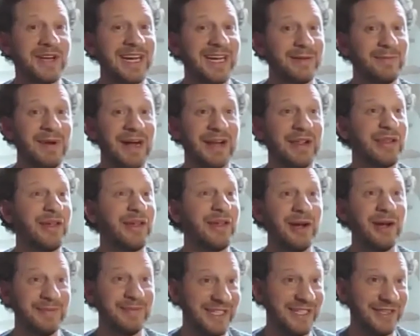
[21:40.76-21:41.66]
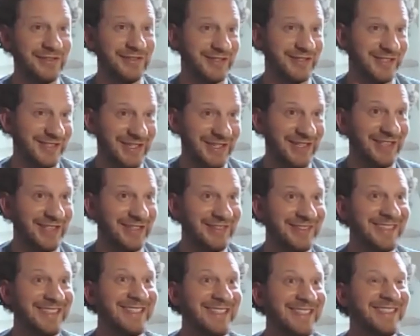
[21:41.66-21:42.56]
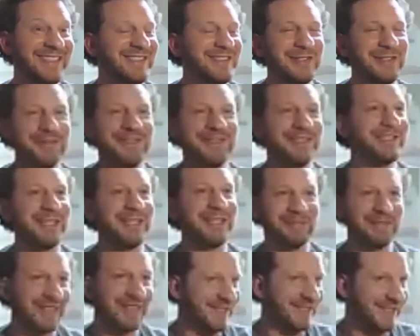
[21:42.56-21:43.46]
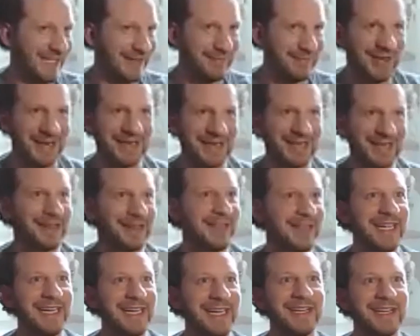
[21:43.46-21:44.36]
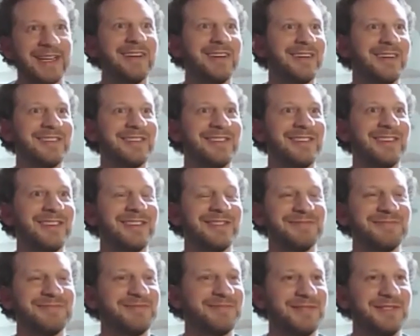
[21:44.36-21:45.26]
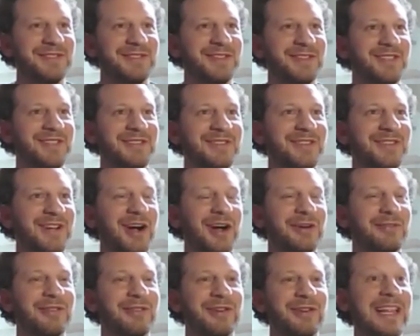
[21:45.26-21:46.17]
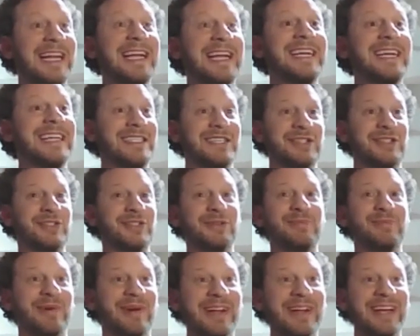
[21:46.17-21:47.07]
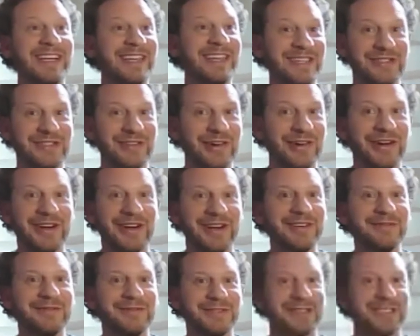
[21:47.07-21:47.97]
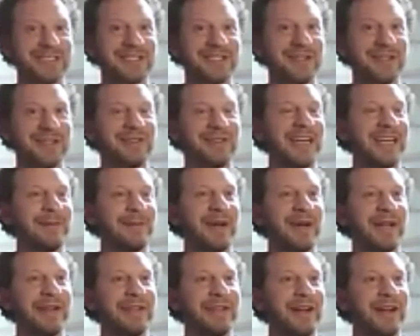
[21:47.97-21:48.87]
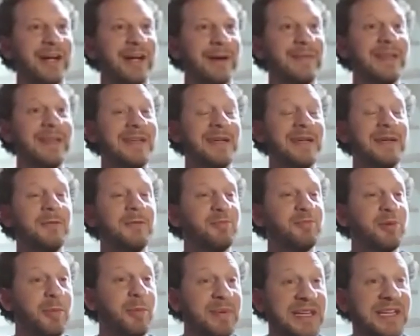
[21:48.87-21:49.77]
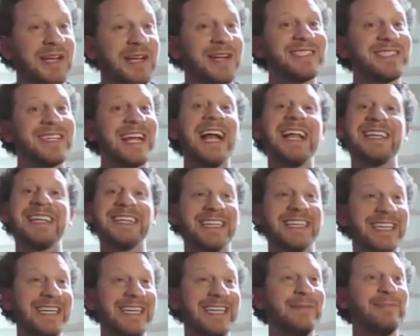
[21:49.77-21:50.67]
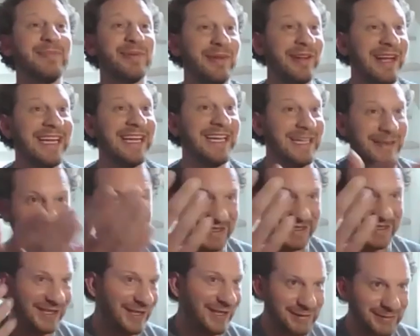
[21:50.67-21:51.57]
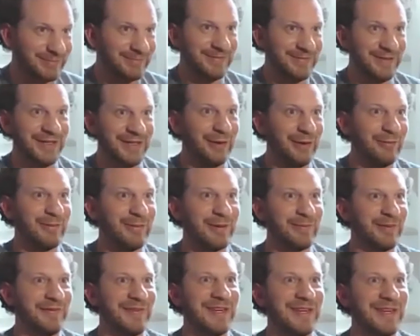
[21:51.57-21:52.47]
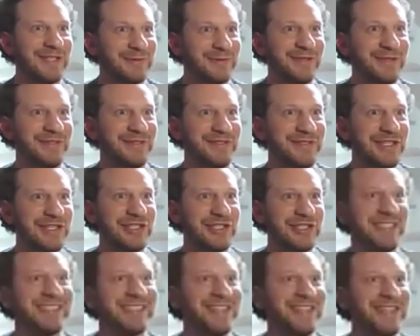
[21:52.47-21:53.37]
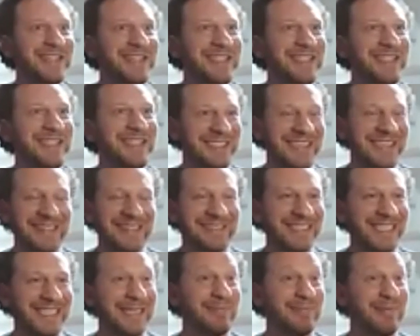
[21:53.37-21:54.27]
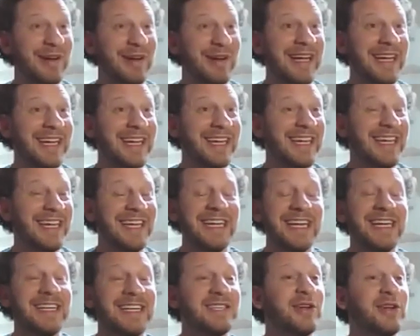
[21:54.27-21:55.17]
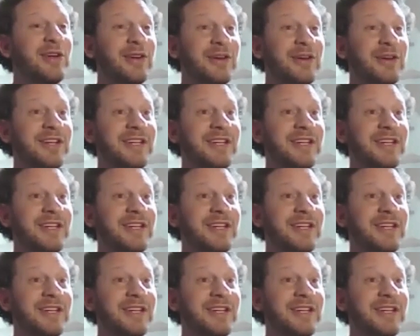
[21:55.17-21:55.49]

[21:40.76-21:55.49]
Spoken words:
my thumb years ago doing something, same kind of thing, unrelated to playing guitar. Dislocated my thumb. But because I had to keep playing, because, we're professional musicians and you have to keep playing, it took